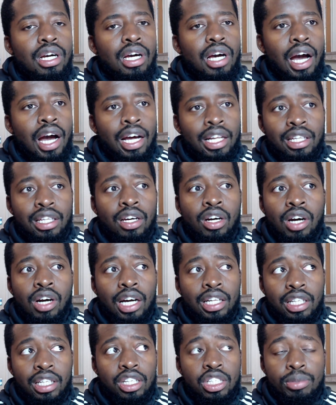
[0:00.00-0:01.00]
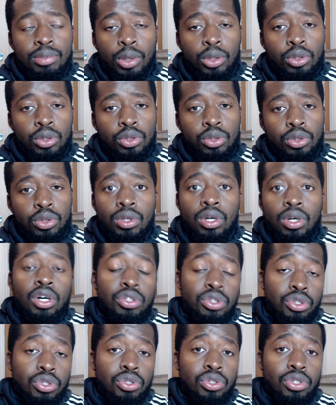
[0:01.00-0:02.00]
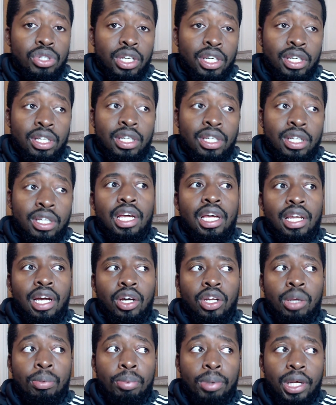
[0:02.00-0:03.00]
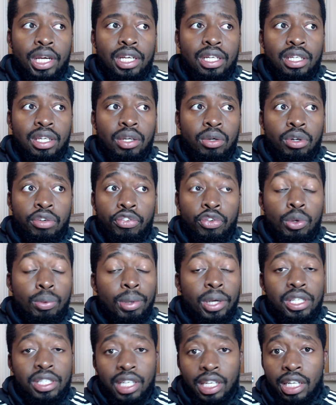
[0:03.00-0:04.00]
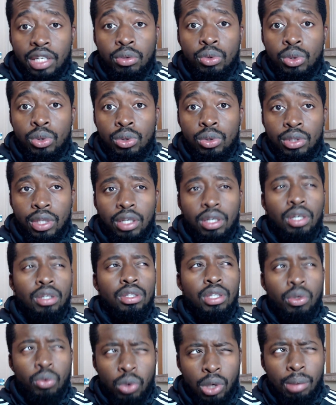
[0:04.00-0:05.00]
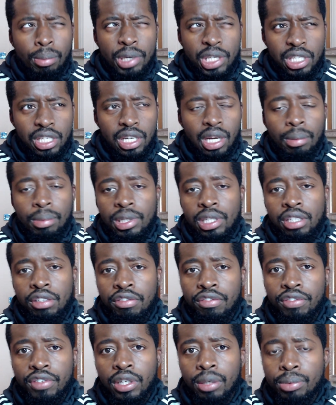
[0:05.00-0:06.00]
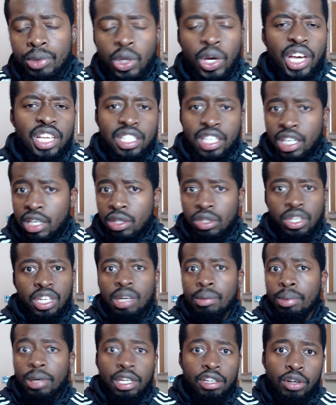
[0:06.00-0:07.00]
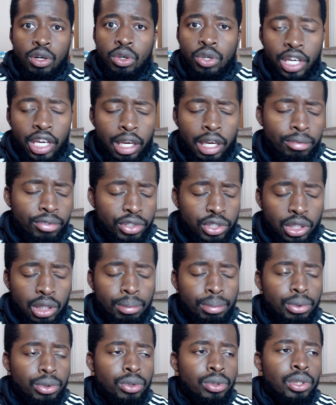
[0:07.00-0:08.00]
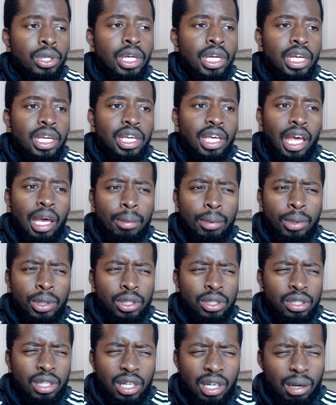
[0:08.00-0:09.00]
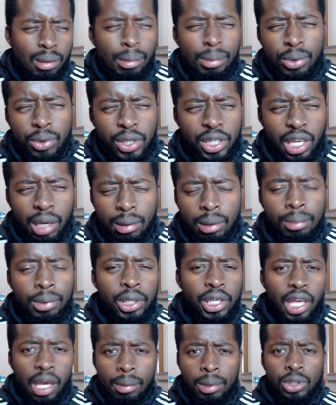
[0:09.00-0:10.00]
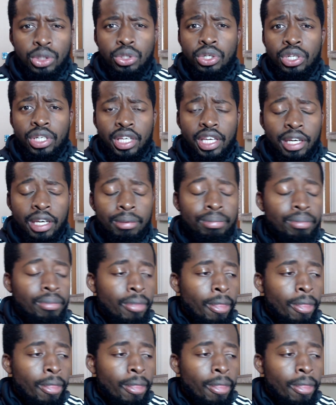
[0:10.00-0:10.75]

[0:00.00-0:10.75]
at their disposal on Tuesday. Now, there were a few players that they were missing, I believe. You know, Eze didn't play the whole game, for example, came on, I can't remember when he came on, but he came on during the game.